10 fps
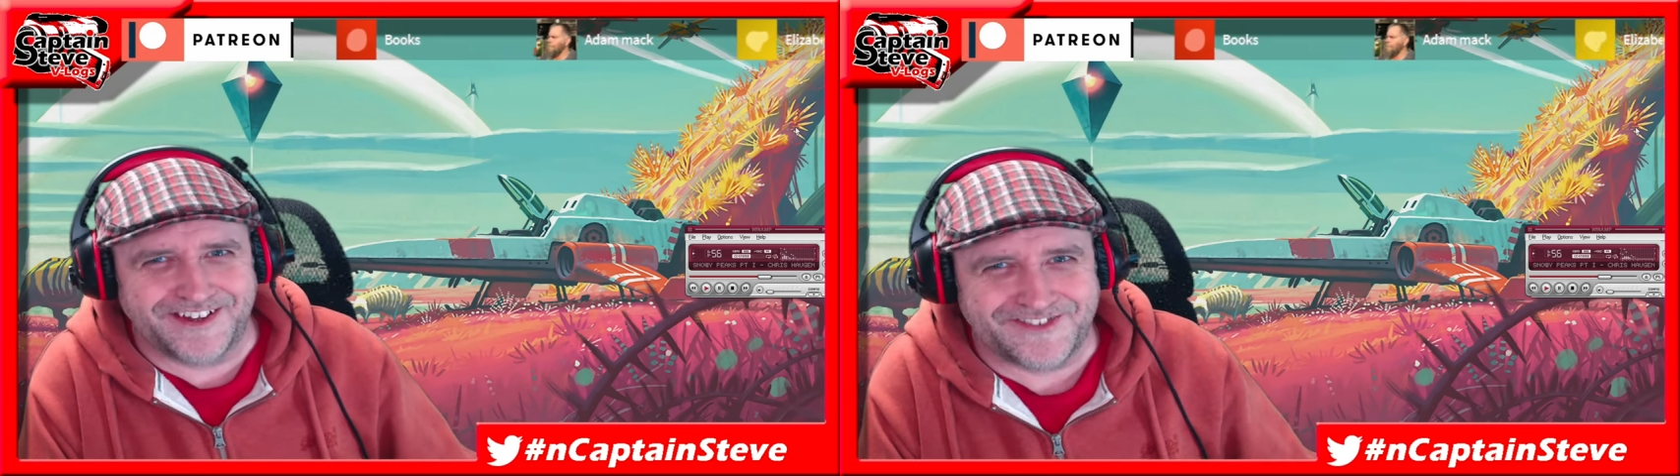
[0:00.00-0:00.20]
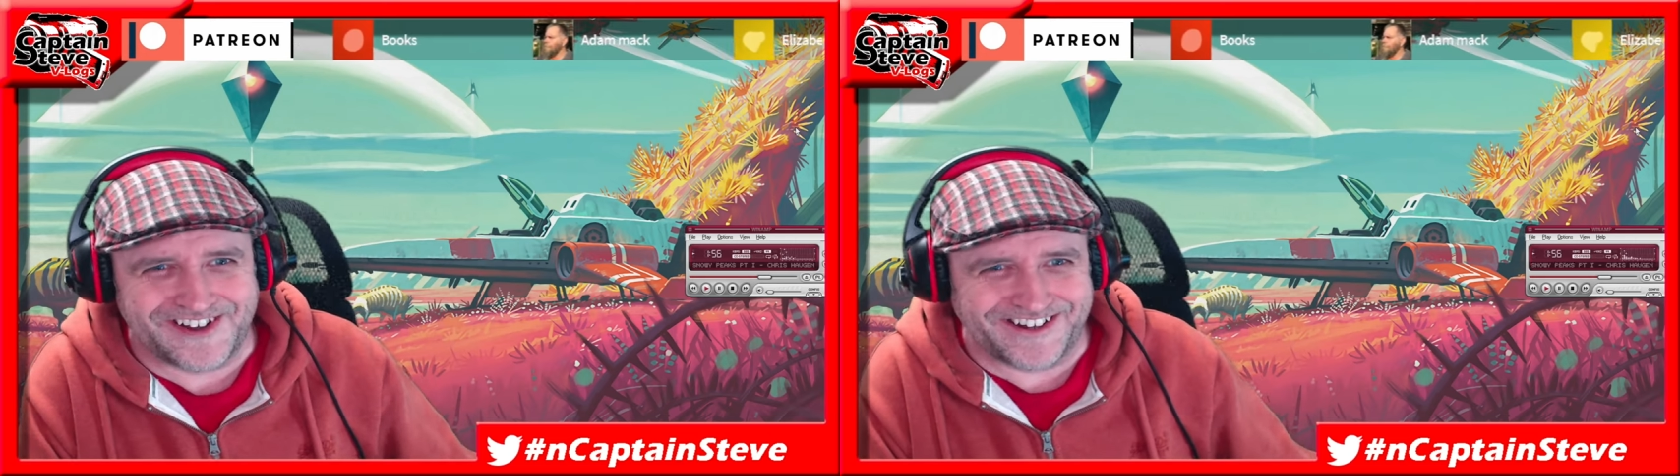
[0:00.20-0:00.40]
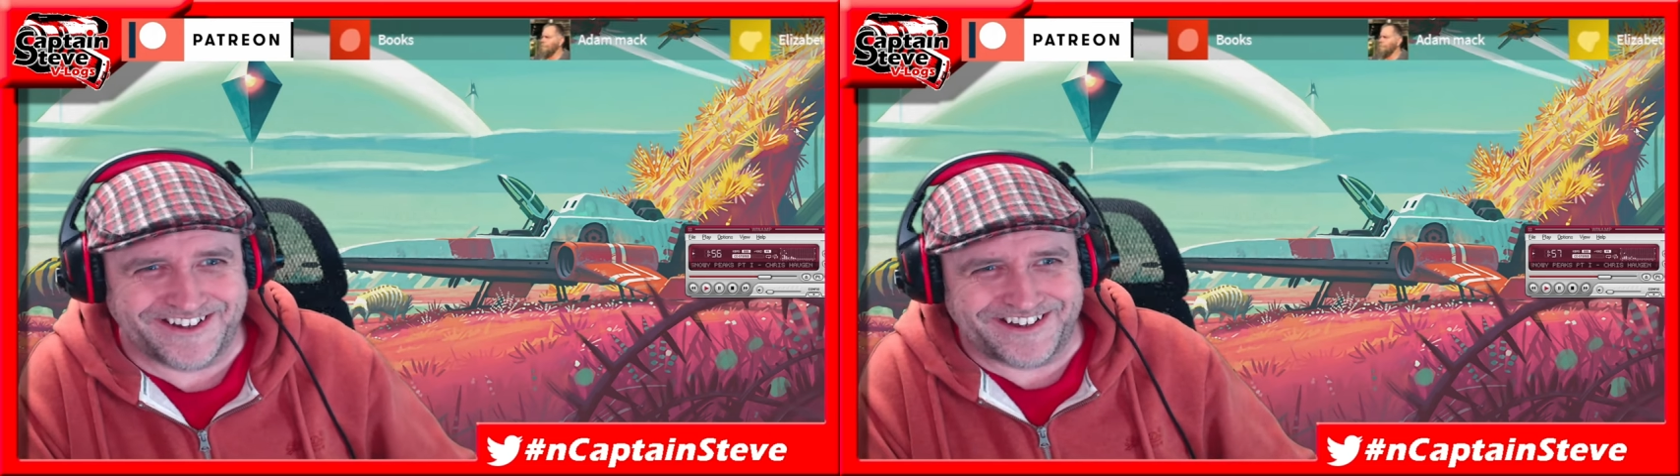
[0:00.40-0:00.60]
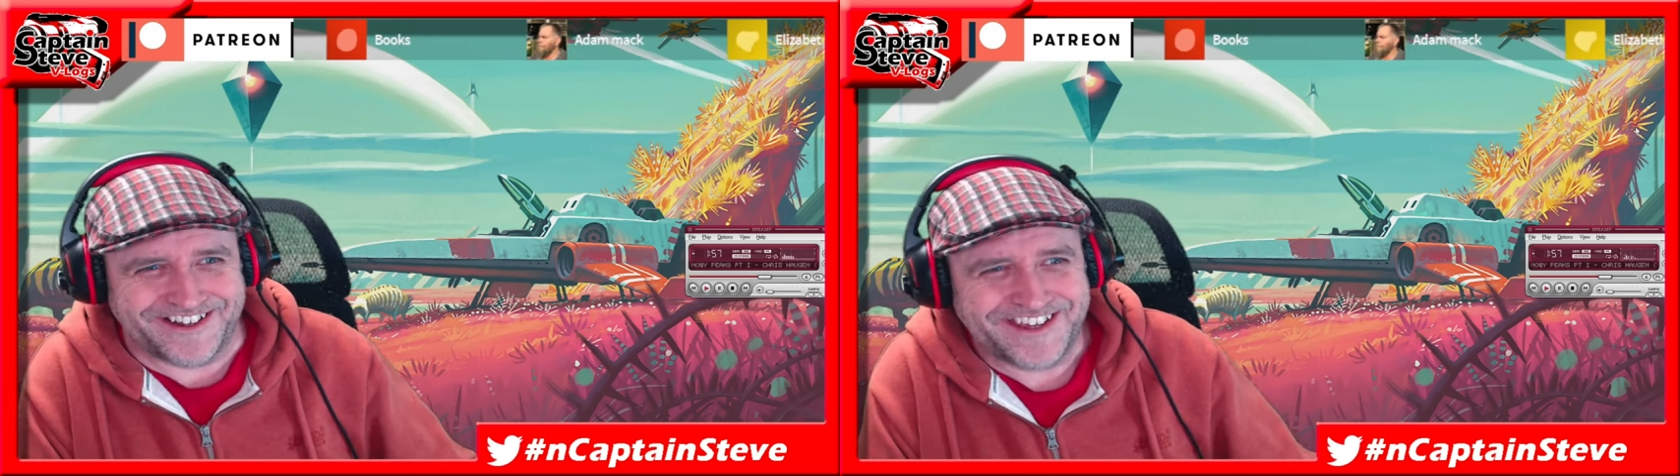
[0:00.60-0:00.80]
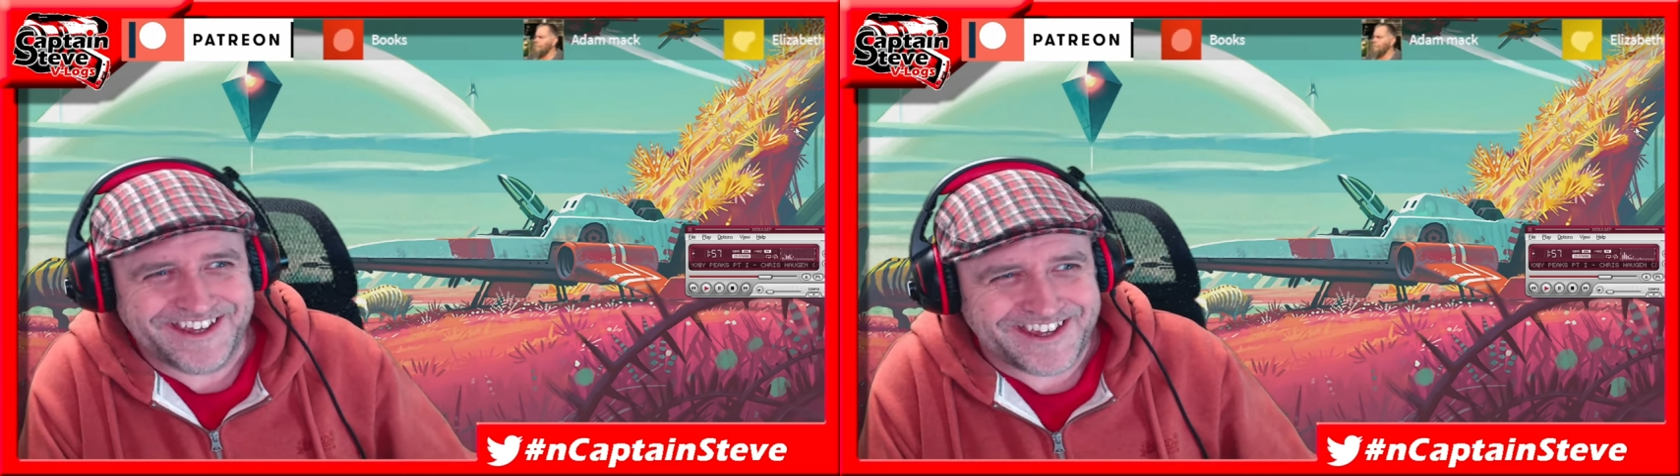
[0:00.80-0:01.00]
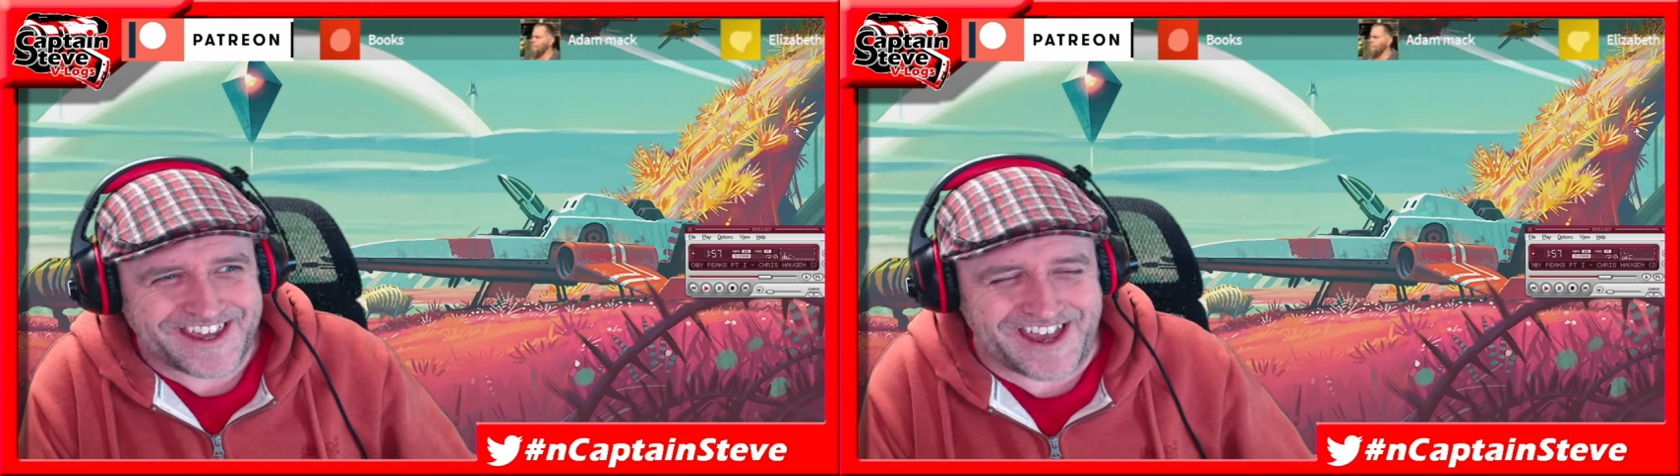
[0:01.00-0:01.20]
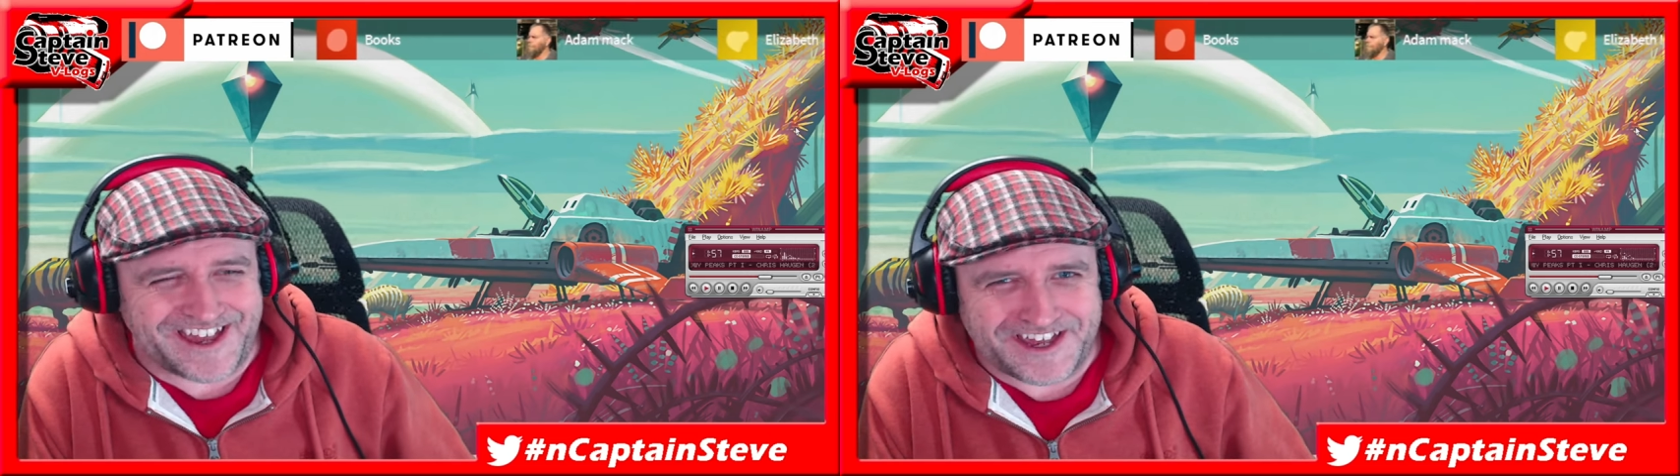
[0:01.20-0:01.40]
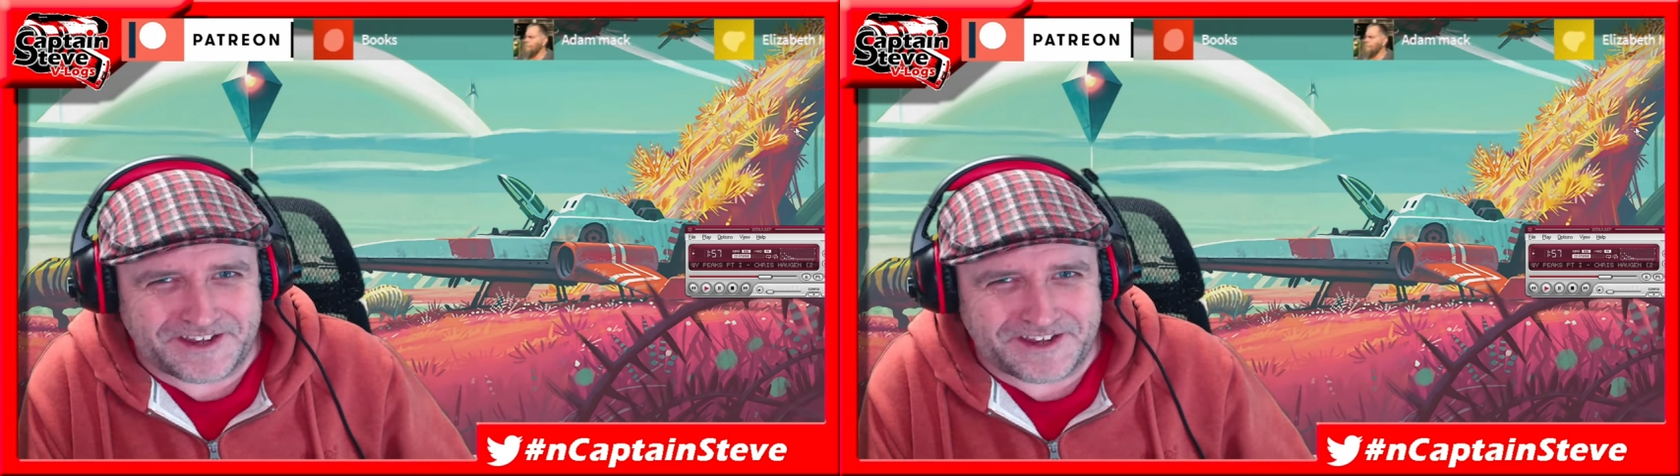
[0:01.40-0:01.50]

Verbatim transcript: Why not? Yeah,